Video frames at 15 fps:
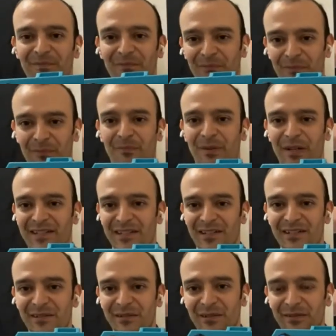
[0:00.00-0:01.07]
But it's
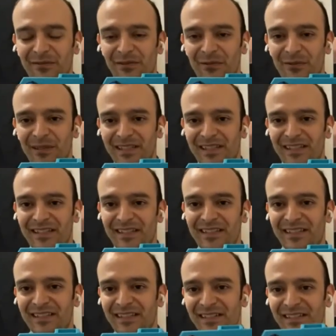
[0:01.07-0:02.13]
also good for really sunny
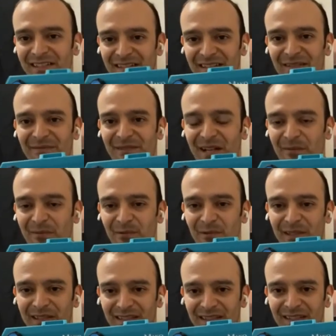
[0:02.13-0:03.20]
conditions. Sometimes when
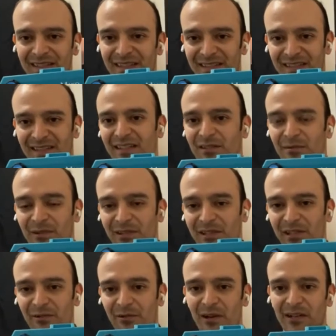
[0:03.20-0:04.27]
the sun's really
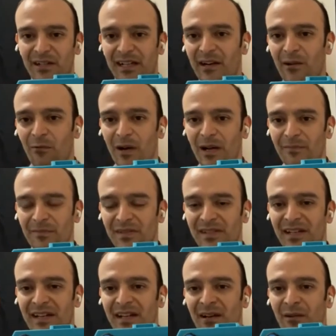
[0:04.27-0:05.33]
strong, it kind of
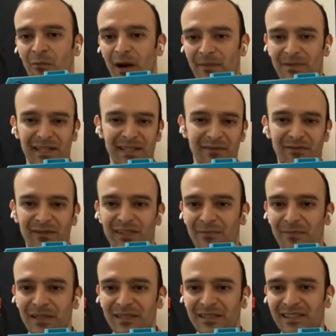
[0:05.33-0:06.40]
wipes out the
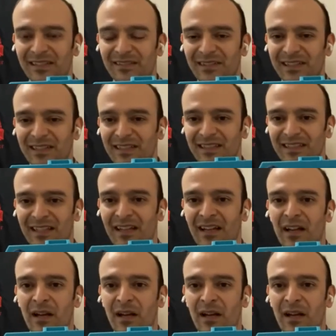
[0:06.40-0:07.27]
visibility of things.